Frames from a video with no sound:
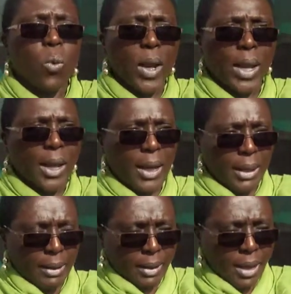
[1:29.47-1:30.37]
we
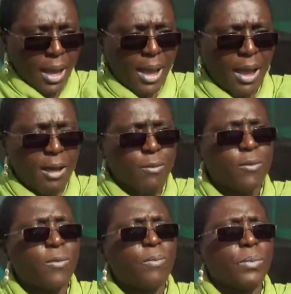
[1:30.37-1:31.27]
have
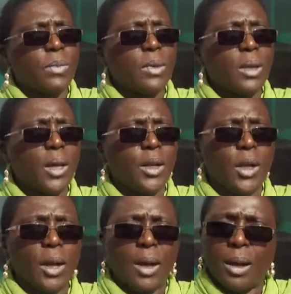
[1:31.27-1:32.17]

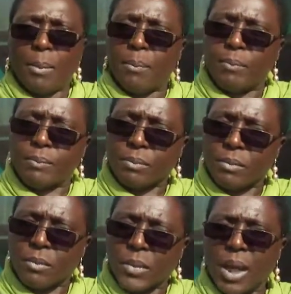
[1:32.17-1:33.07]

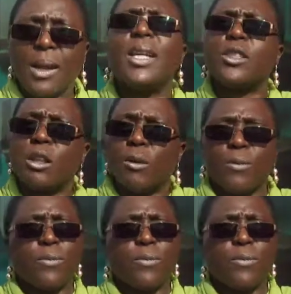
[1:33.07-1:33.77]
a list of